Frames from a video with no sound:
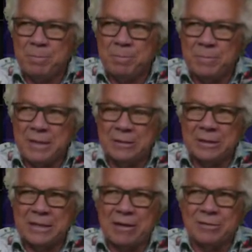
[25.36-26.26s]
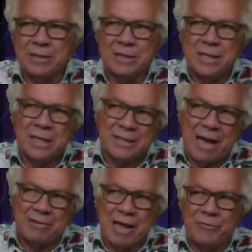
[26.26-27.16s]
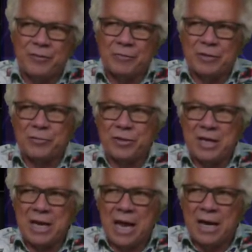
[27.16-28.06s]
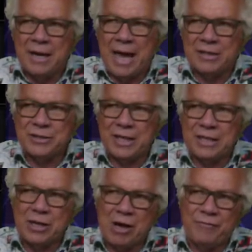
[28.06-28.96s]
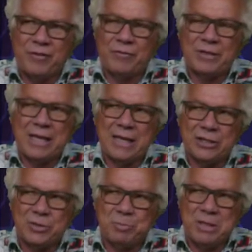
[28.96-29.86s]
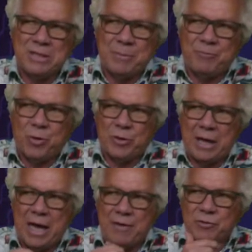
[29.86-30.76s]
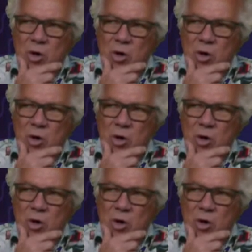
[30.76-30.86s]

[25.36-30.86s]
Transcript: nailed it down a little. Dow down 53, Nasdaq off 15, S&P's up four and a half.